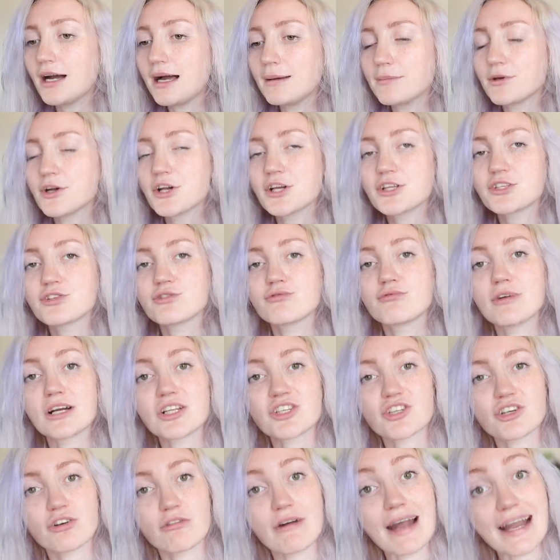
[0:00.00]
I'm going to
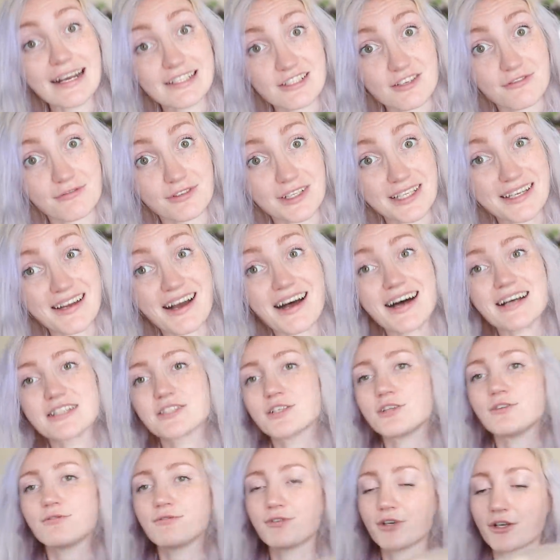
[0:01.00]
retroactively
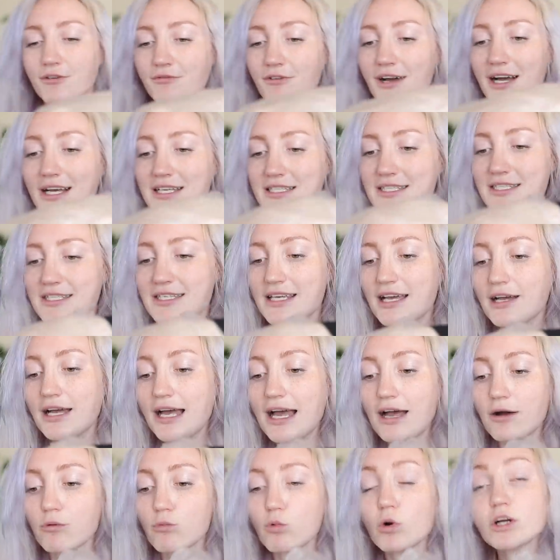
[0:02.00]
ask you for advice.
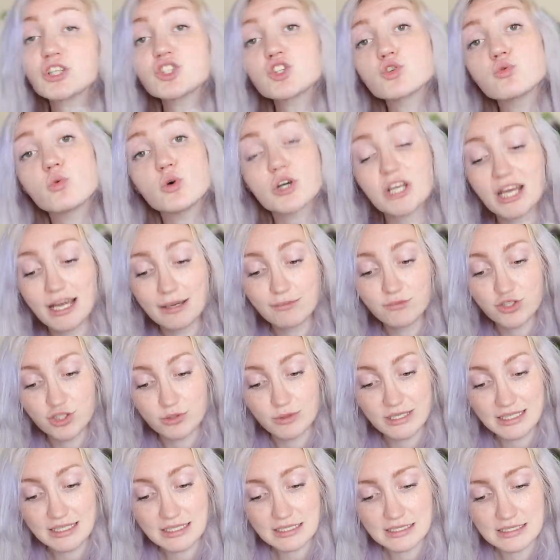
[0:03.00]
Uh, watch what I'm
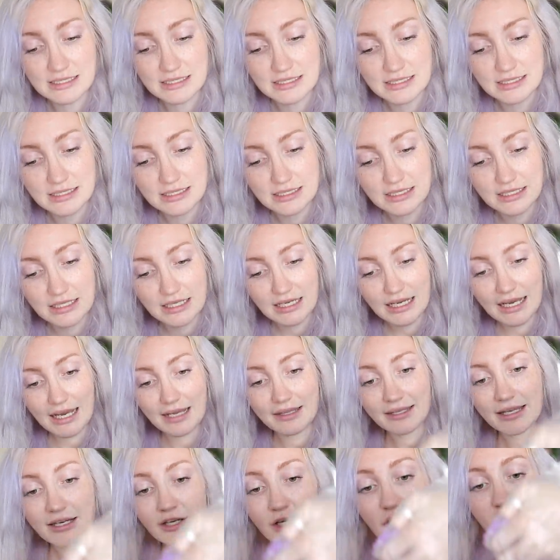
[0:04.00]
doing
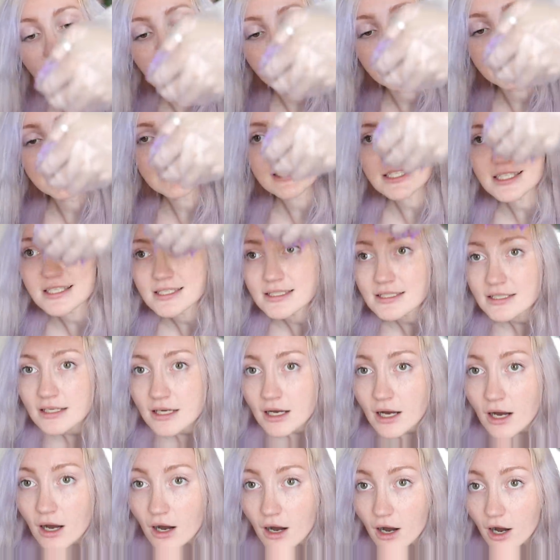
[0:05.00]
and then comment
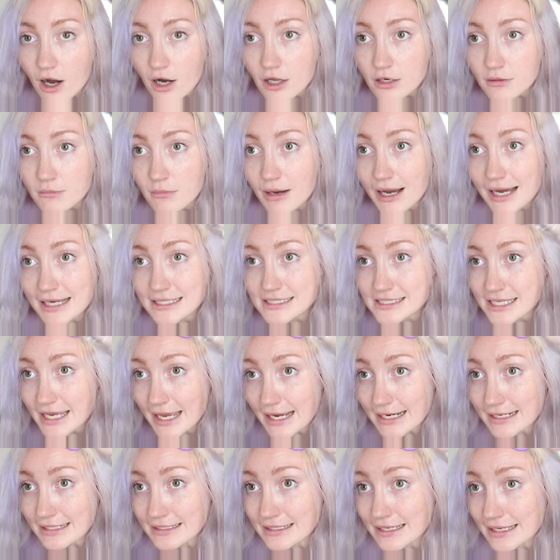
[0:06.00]
on my
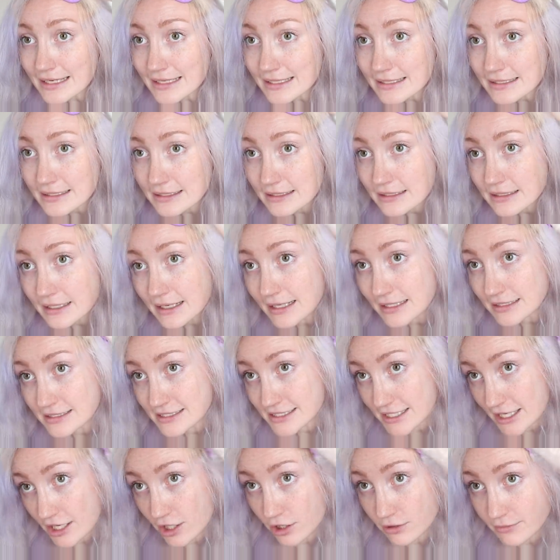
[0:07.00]
technique and
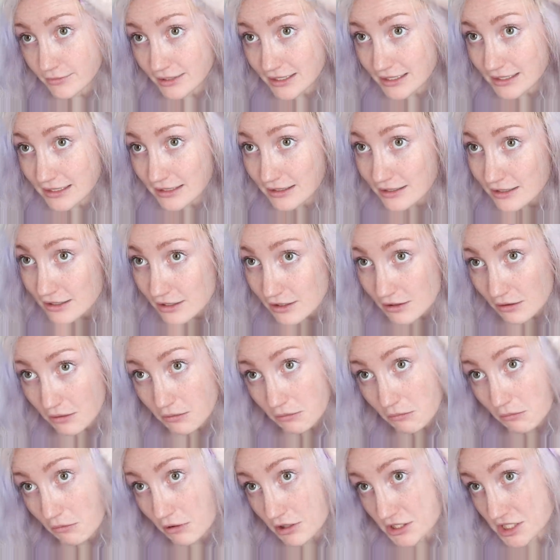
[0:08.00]
tell me
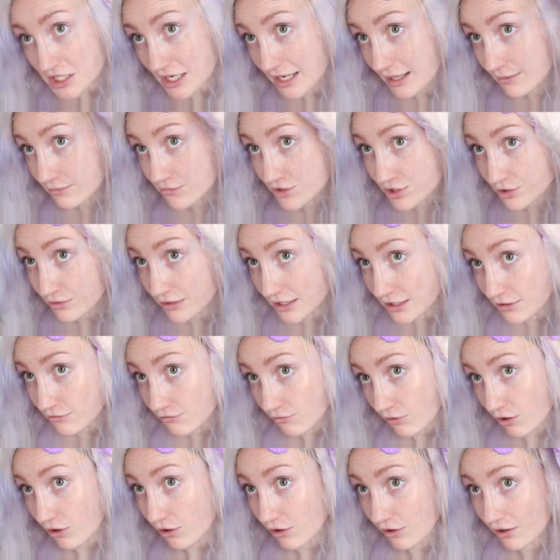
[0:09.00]
what I'm
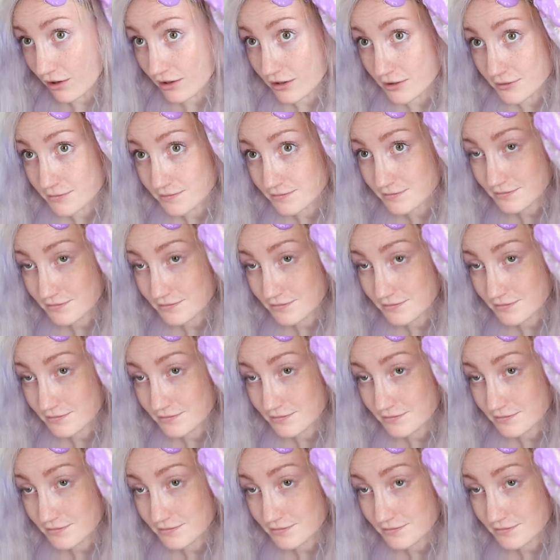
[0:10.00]
doing wrong.